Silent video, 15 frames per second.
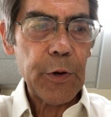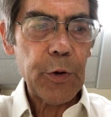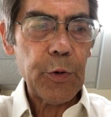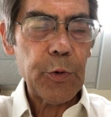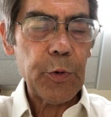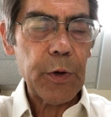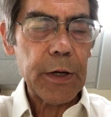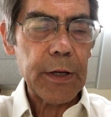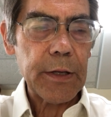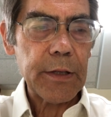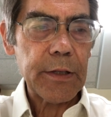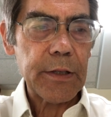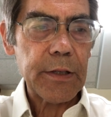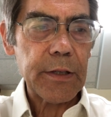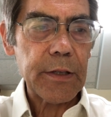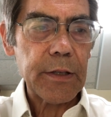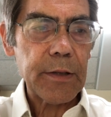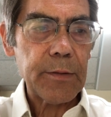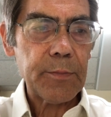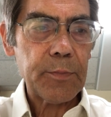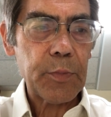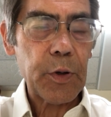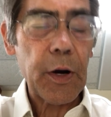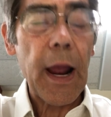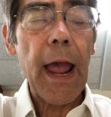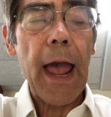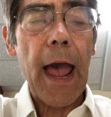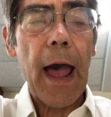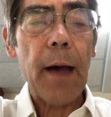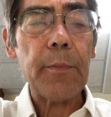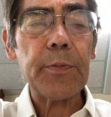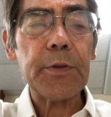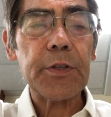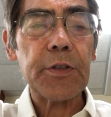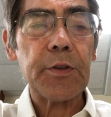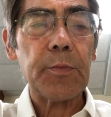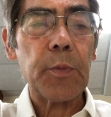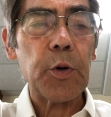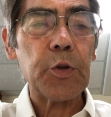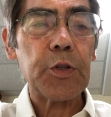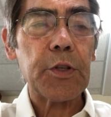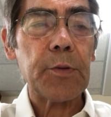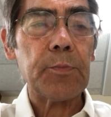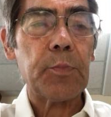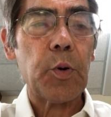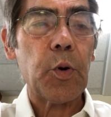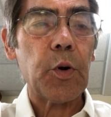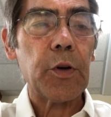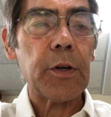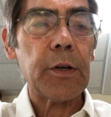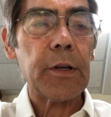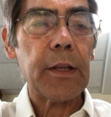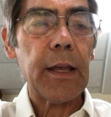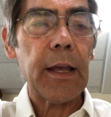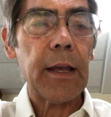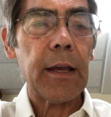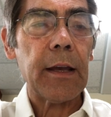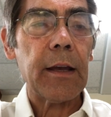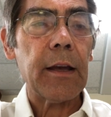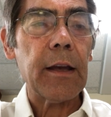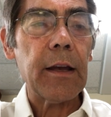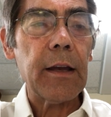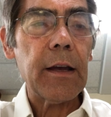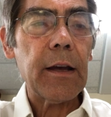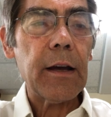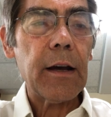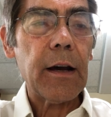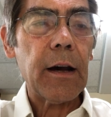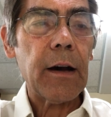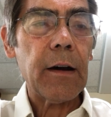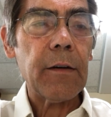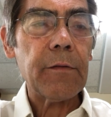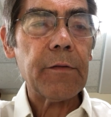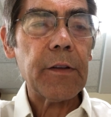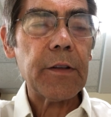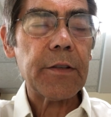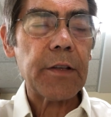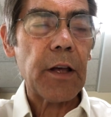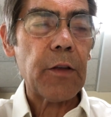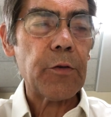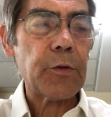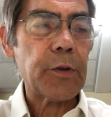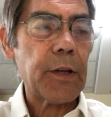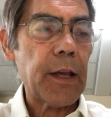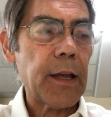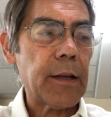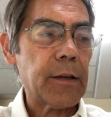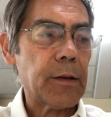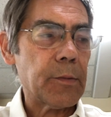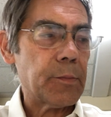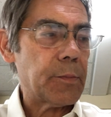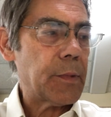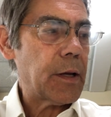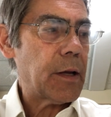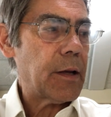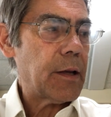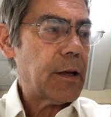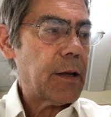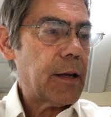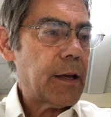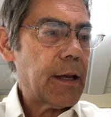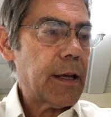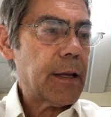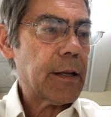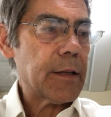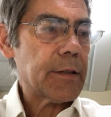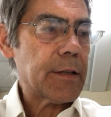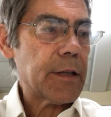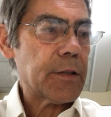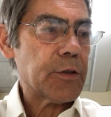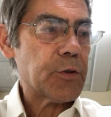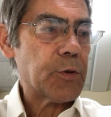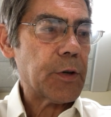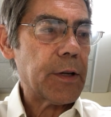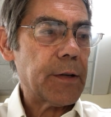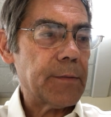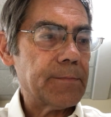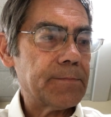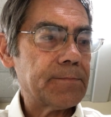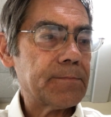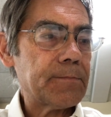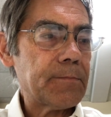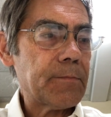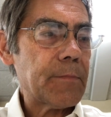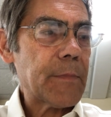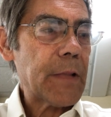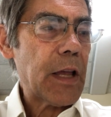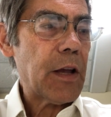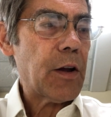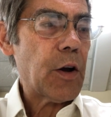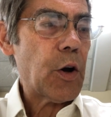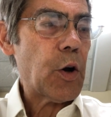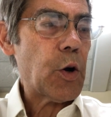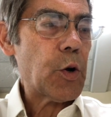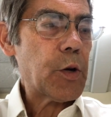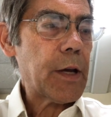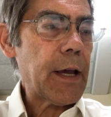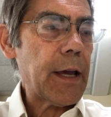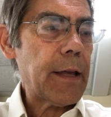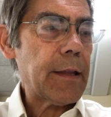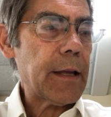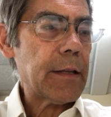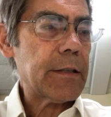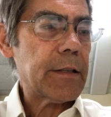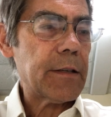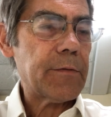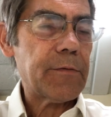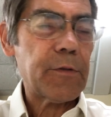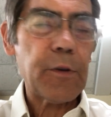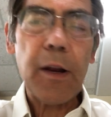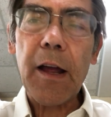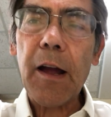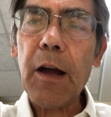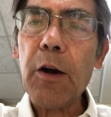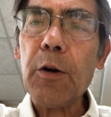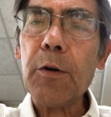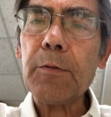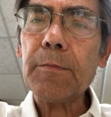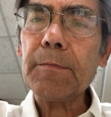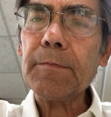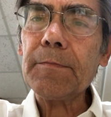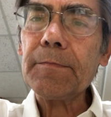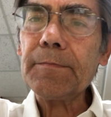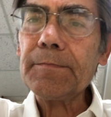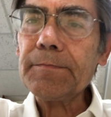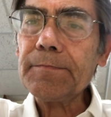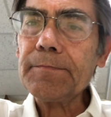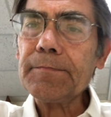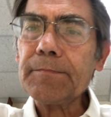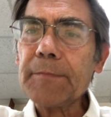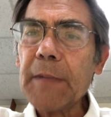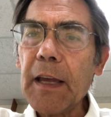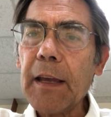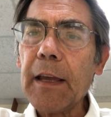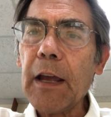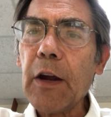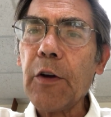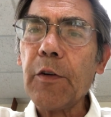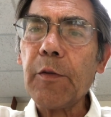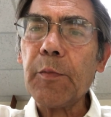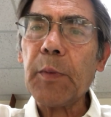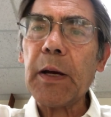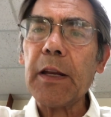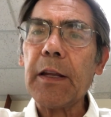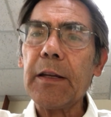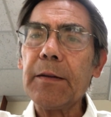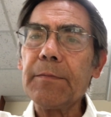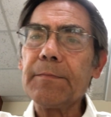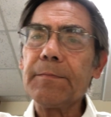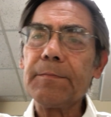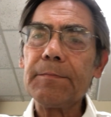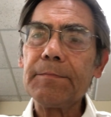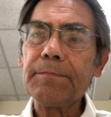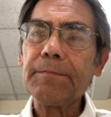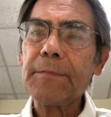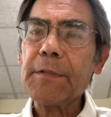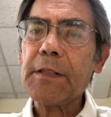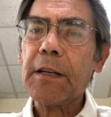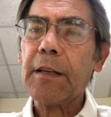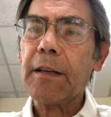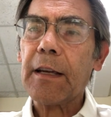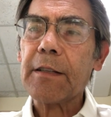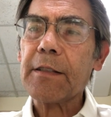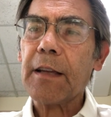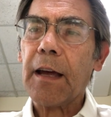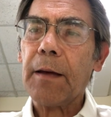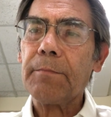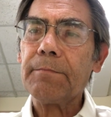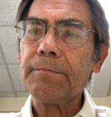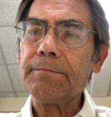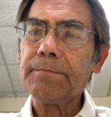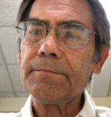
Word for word: who was perhaps the most important king of the southern kingdom in its history. Okay, that's it for now. Take care, everybody. See you next time.